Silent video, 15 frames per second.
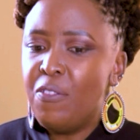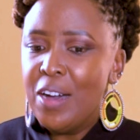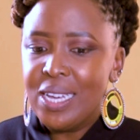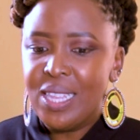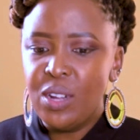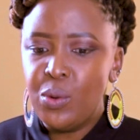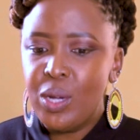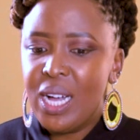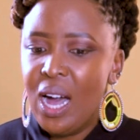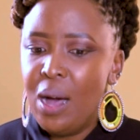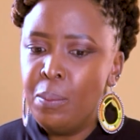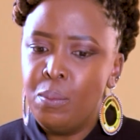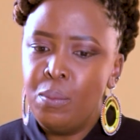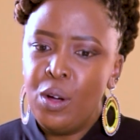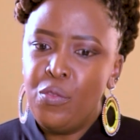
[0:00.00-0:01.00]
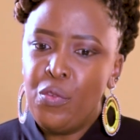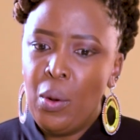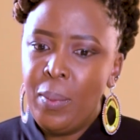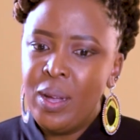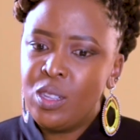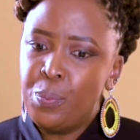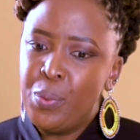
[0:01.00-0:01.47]
the fact that we
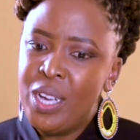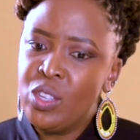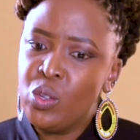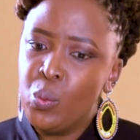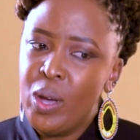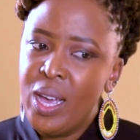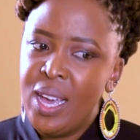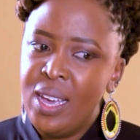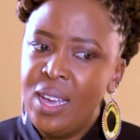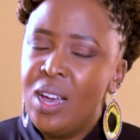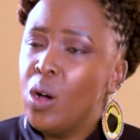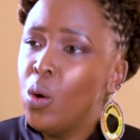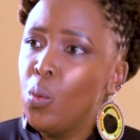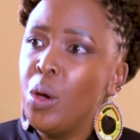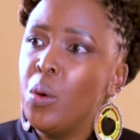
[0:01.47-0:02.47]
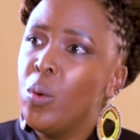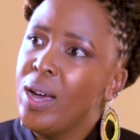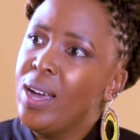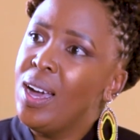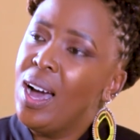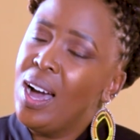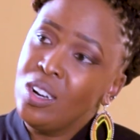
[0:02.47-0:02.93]
come from a space where
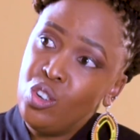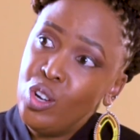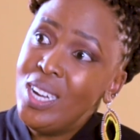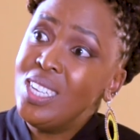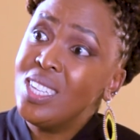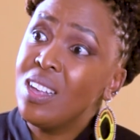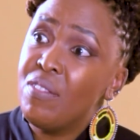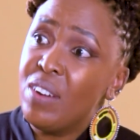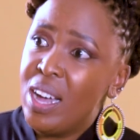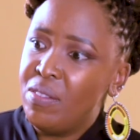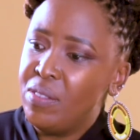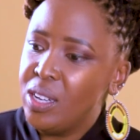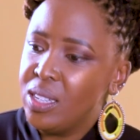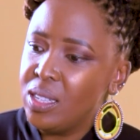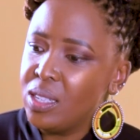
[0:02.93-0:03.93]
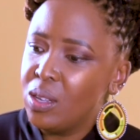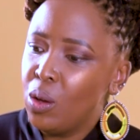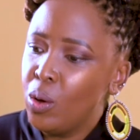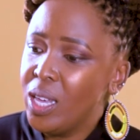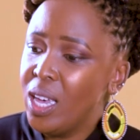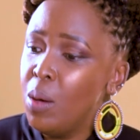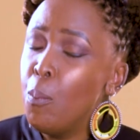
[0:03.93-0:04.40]
we were actually survivors.
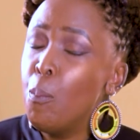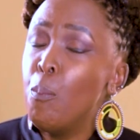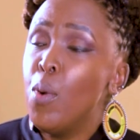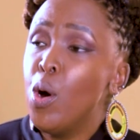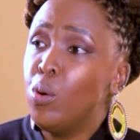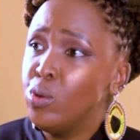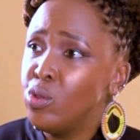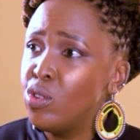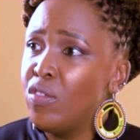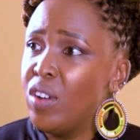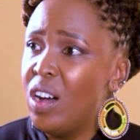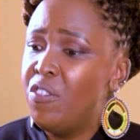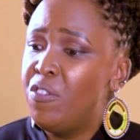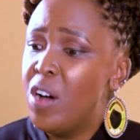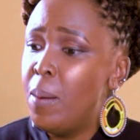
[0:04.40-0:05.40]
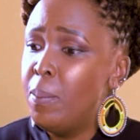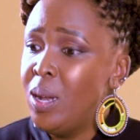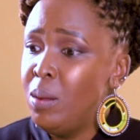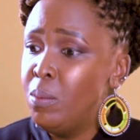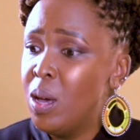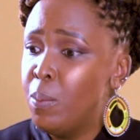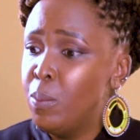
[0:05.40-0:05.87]
Okay, most of our
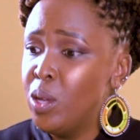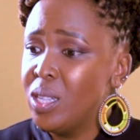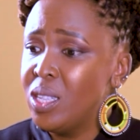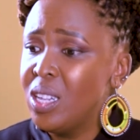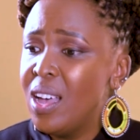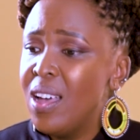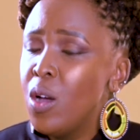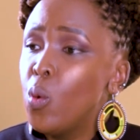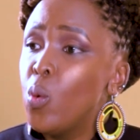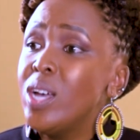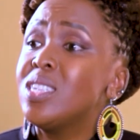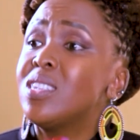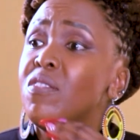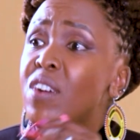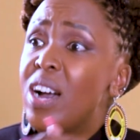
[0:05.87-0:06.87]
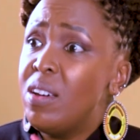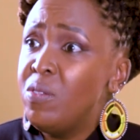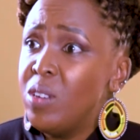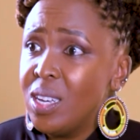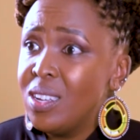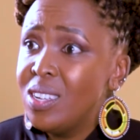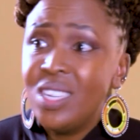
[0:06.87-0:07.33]
family members were
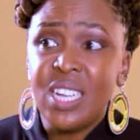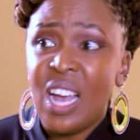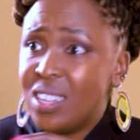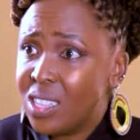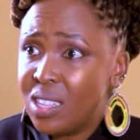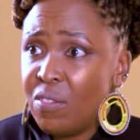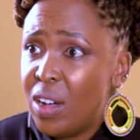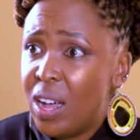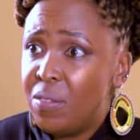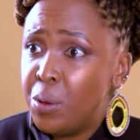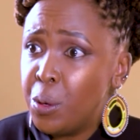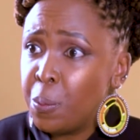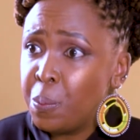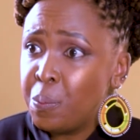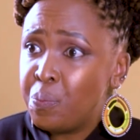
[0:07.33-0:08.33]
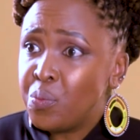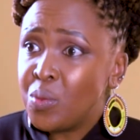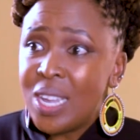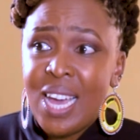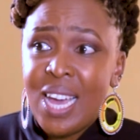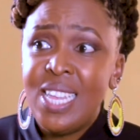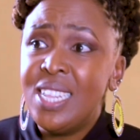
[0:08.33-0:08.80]
surviving, just surviving.
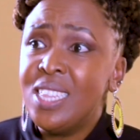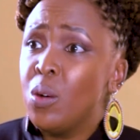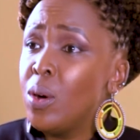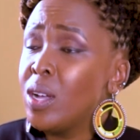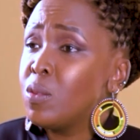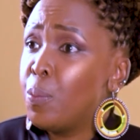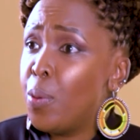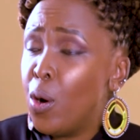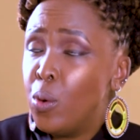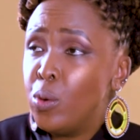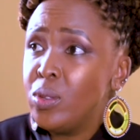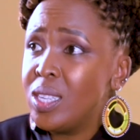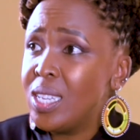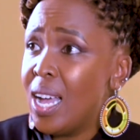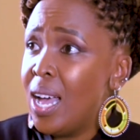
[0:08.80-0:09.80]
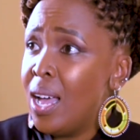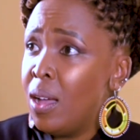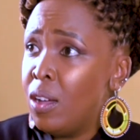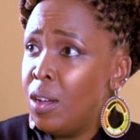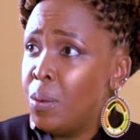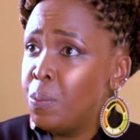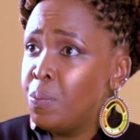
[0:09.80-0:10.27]
And then there was
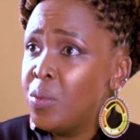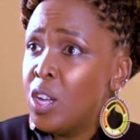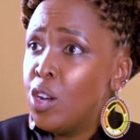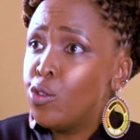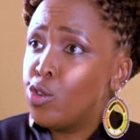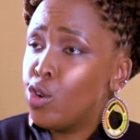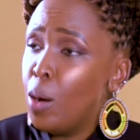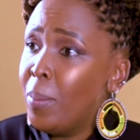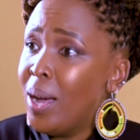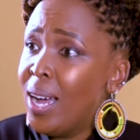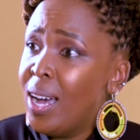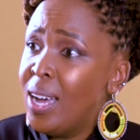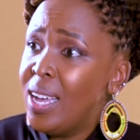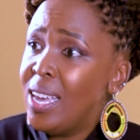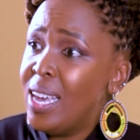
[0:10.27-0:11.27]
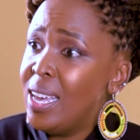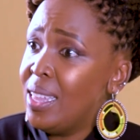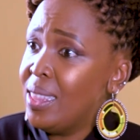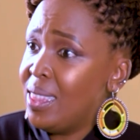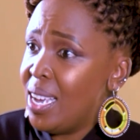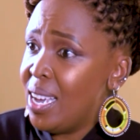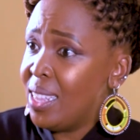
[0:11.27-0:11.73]
post-trauma,
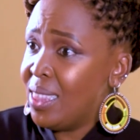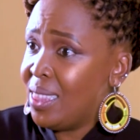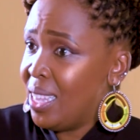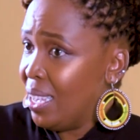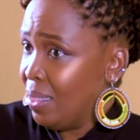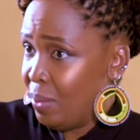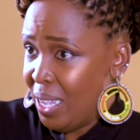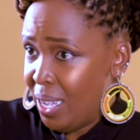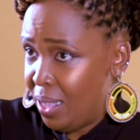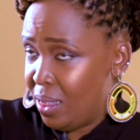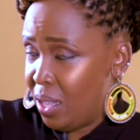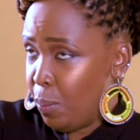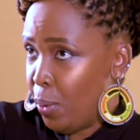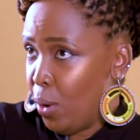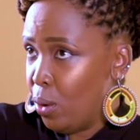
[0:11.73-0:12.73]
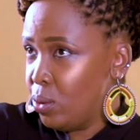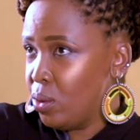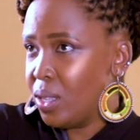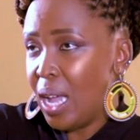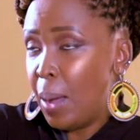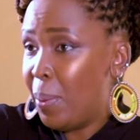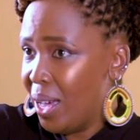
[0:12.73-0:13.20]
the
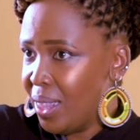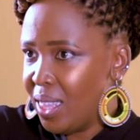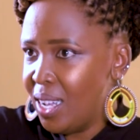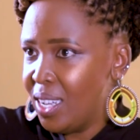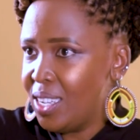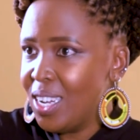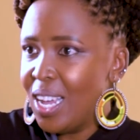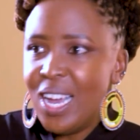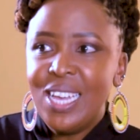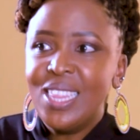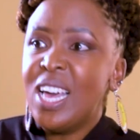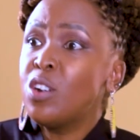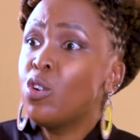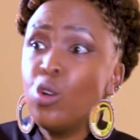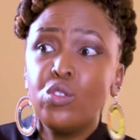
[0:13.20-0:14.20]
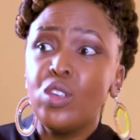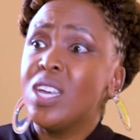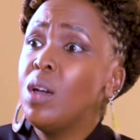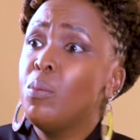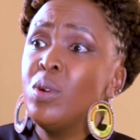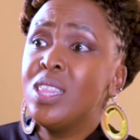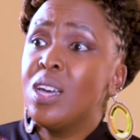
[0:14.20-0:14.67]
post-apartheid. That
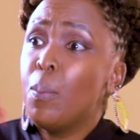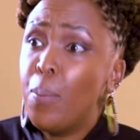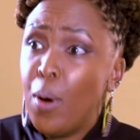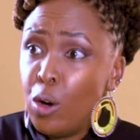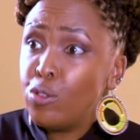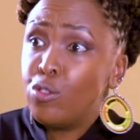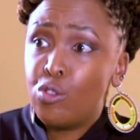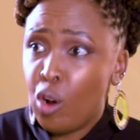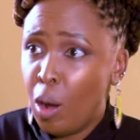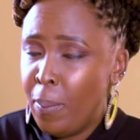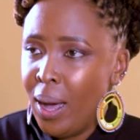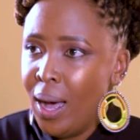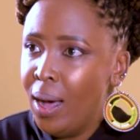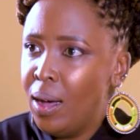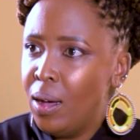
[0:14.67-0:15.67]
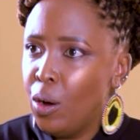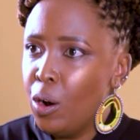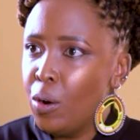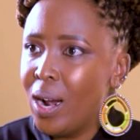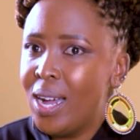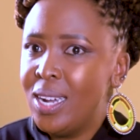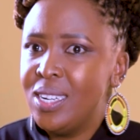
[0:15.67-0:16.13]
also came with the
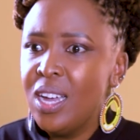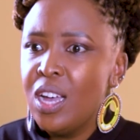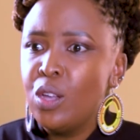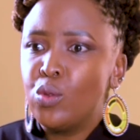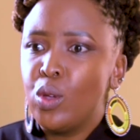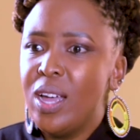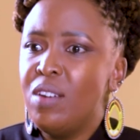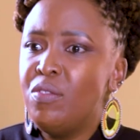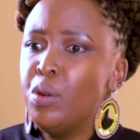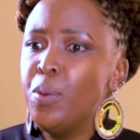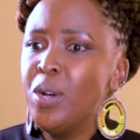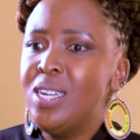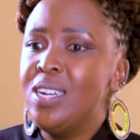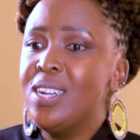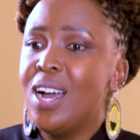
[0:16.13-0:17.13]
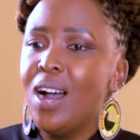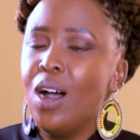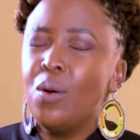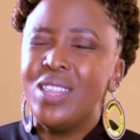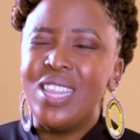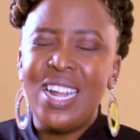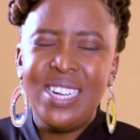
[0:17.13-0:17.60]
post-trauma, all right? So everybody
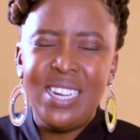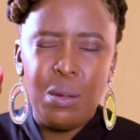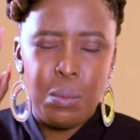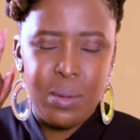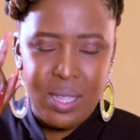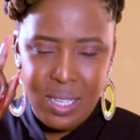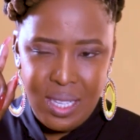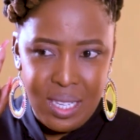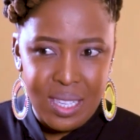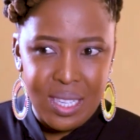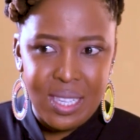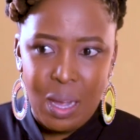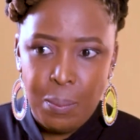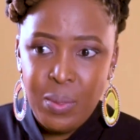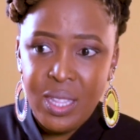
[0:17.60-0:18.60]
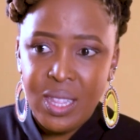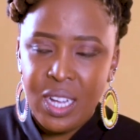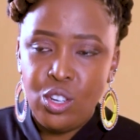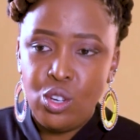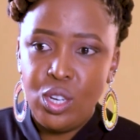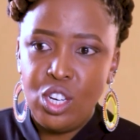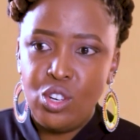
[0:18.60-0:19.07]
now, and this is
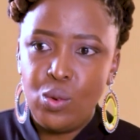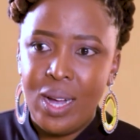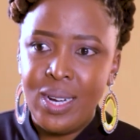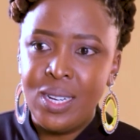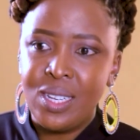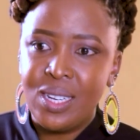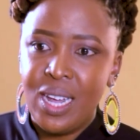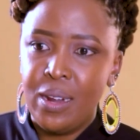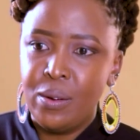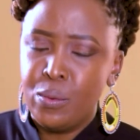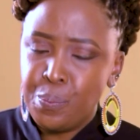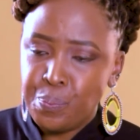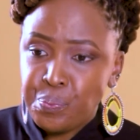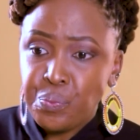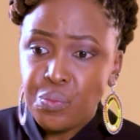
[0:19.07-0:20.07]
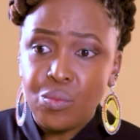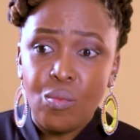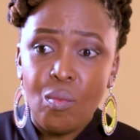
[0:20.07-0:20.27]
something that you need to understand.